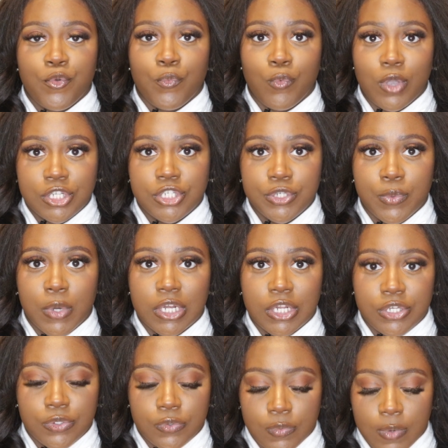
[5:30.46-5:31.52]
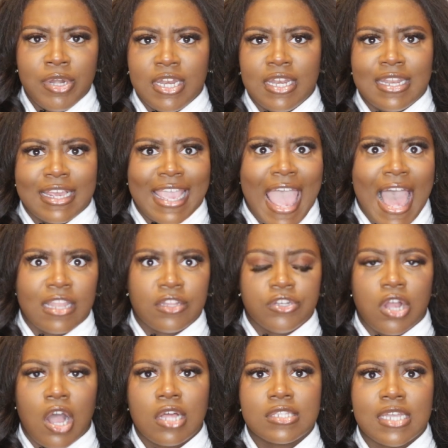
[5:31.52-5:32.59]
what you want to do. Put it in a
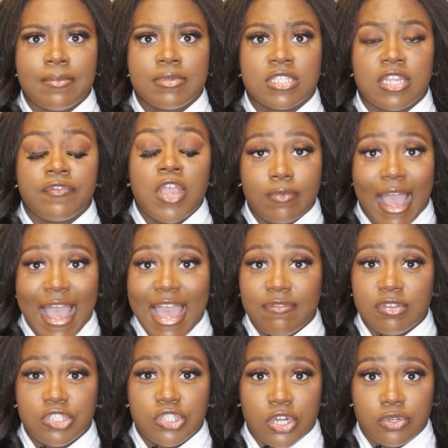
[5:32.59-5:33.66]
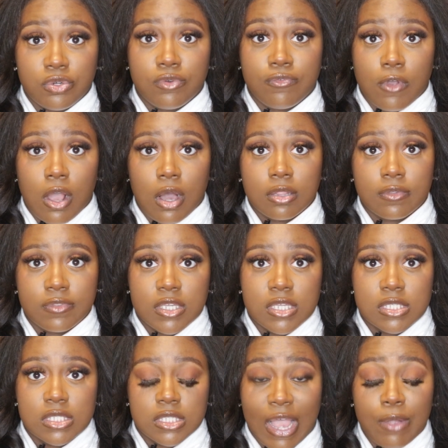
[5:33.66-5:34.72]
calendar, all type of stuff. I have a journal for all of
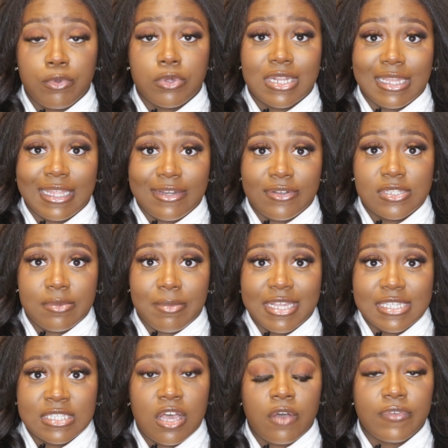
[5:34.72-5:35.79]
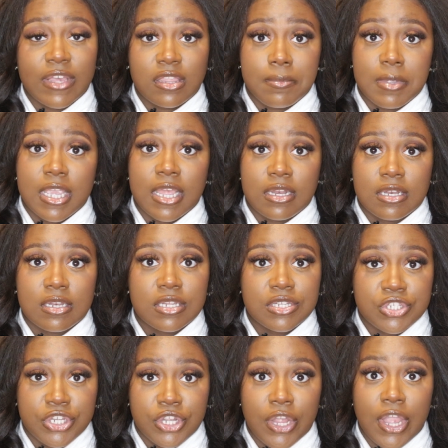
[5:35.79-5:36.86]
this. I wrote a letter to myself at the beginning of
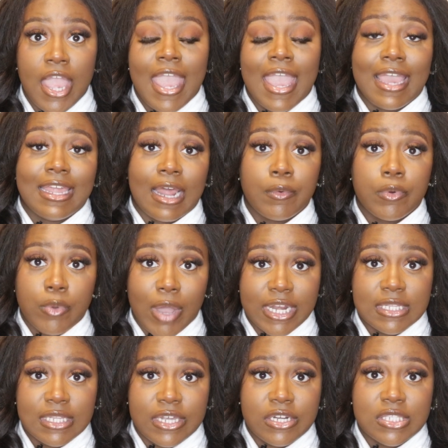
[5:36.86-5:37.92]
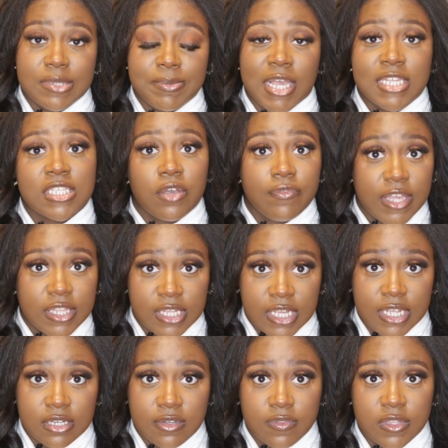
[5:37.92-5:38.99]
this year, and I will write a letter to myself at the
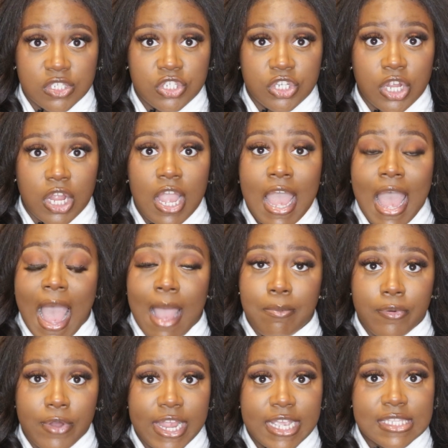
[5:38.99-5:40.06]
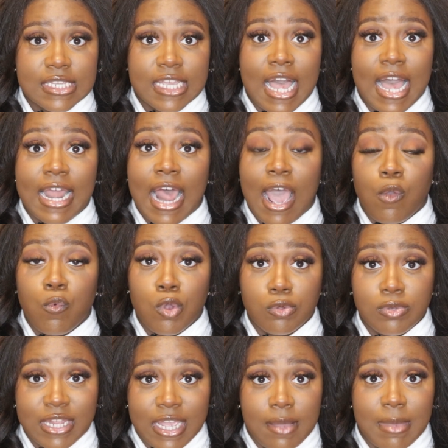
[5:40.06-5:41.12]
end of this year. I prayed to God. I
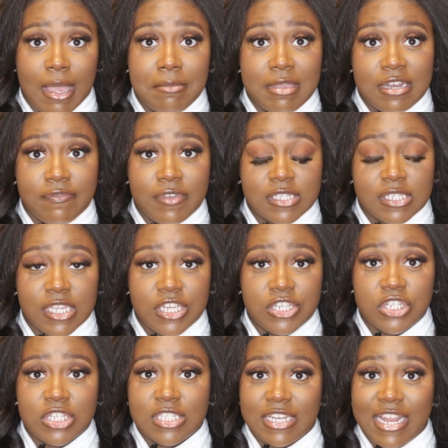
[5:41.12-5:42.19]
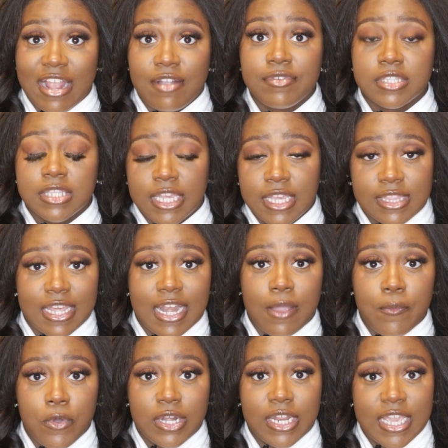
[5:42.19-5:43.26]
wrote down my manifestations and everything that I
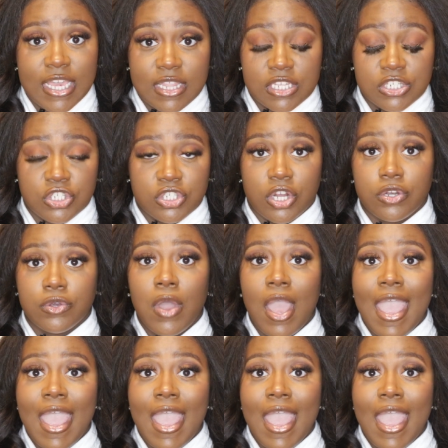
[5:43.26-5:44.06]
wanted in this journal.